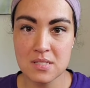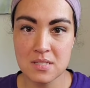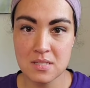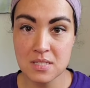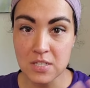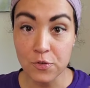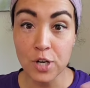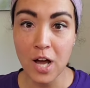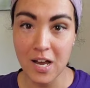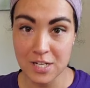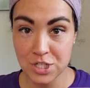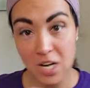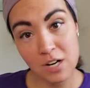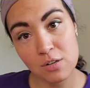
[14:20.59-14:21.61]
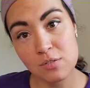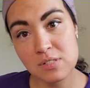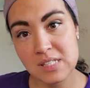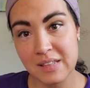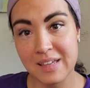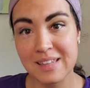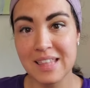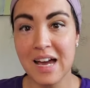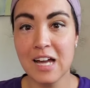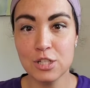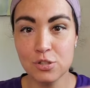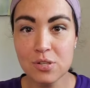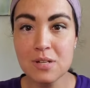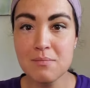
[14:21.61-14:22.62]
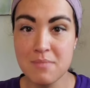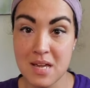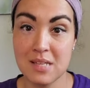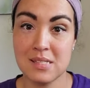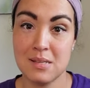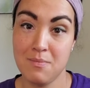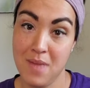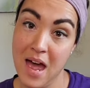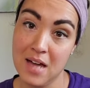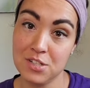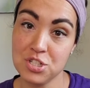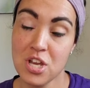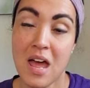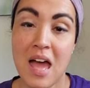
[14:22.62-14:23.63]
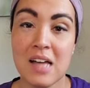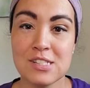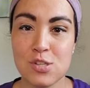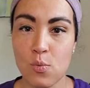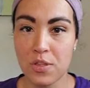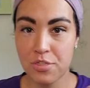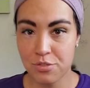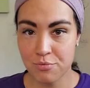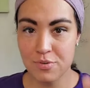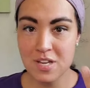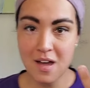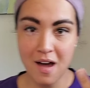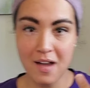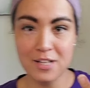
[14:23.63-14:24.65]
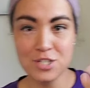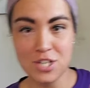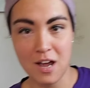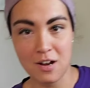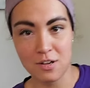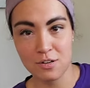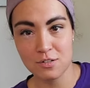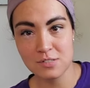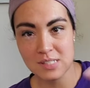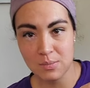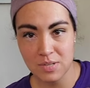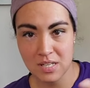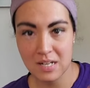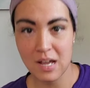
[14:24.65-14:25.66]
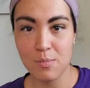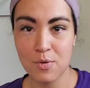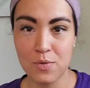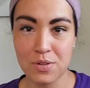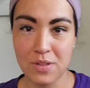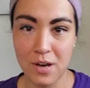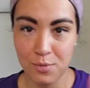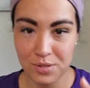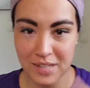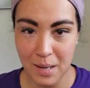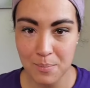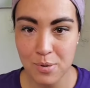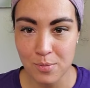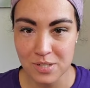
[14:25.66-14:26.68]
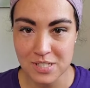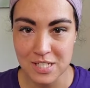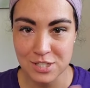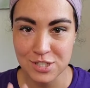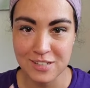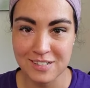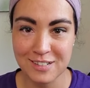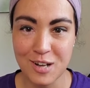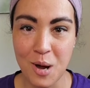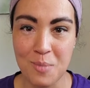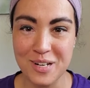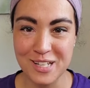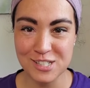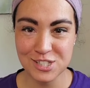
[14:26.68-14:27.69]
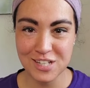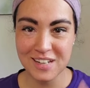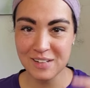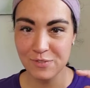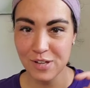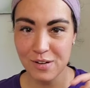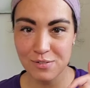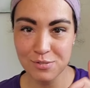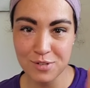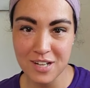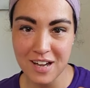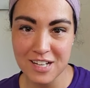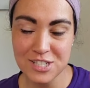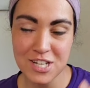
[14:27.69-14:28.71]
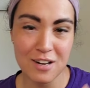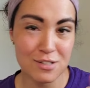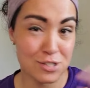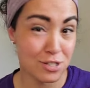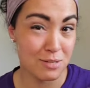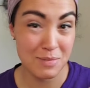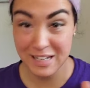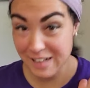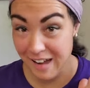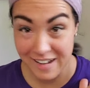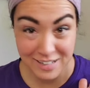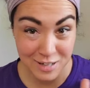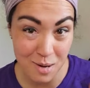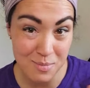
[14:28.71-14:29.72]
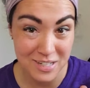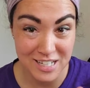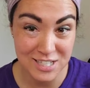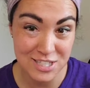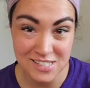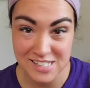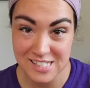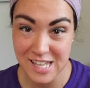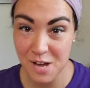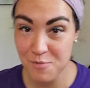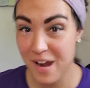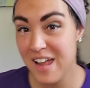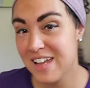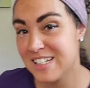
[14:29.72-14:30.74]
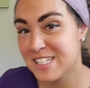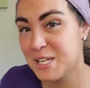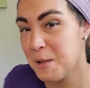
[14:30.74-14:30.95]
different eyeshadows like that, you can mix and match. And so with 3 eyeshadows, somebody can help me with that permutation combination. If you have 3 eyeshadows, you can make 9 combinations. Is that right?